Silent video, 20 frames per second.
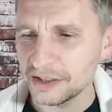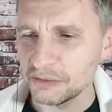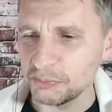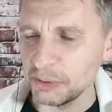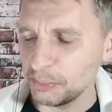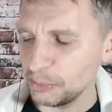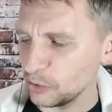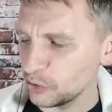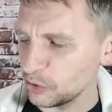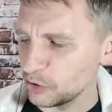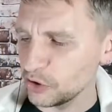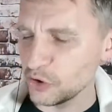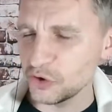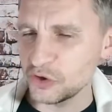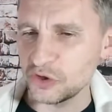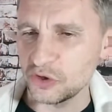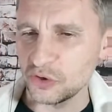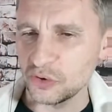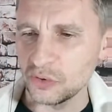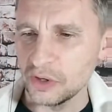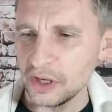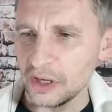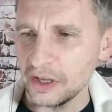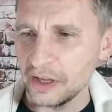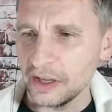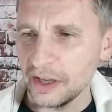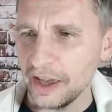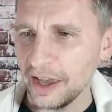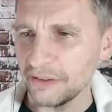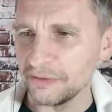and people are used to
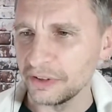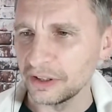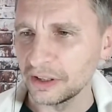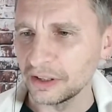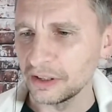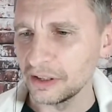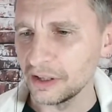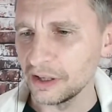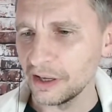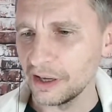having